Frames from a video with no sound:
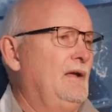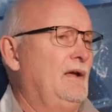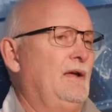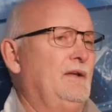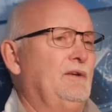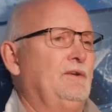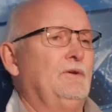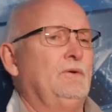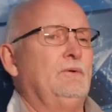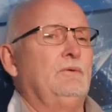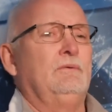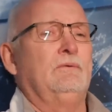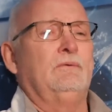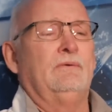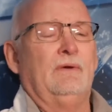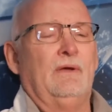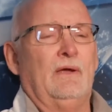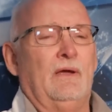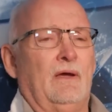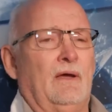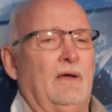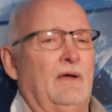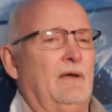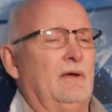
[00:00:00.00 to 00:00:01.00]
I do,
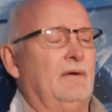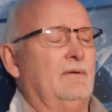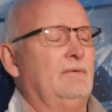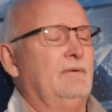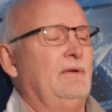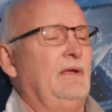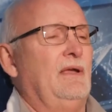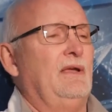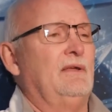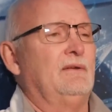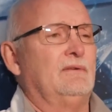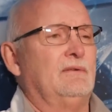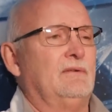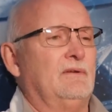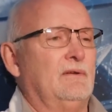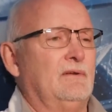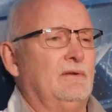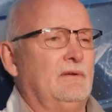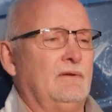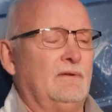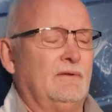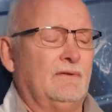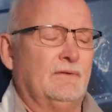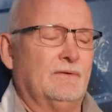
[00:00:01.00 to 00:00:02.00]
and,
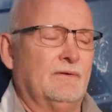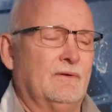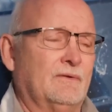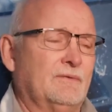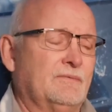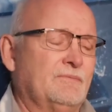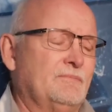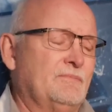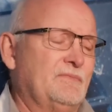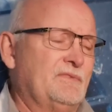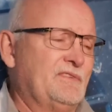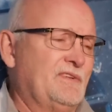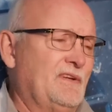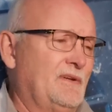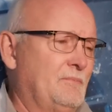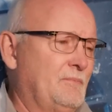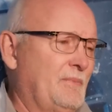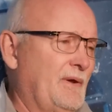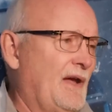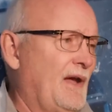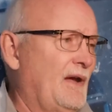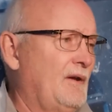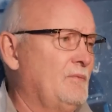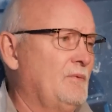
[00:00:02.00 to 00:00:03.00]
you know, sitting
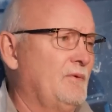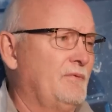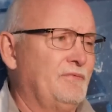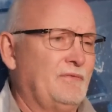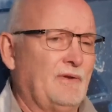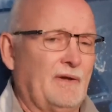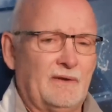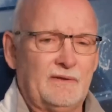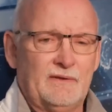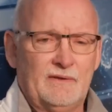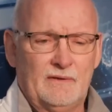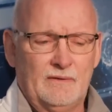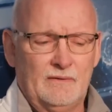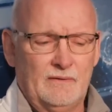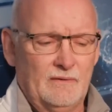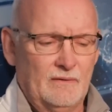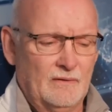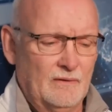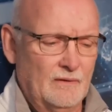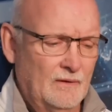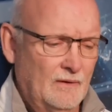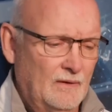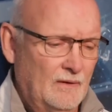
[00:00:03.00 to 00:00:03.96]
back, reflecting,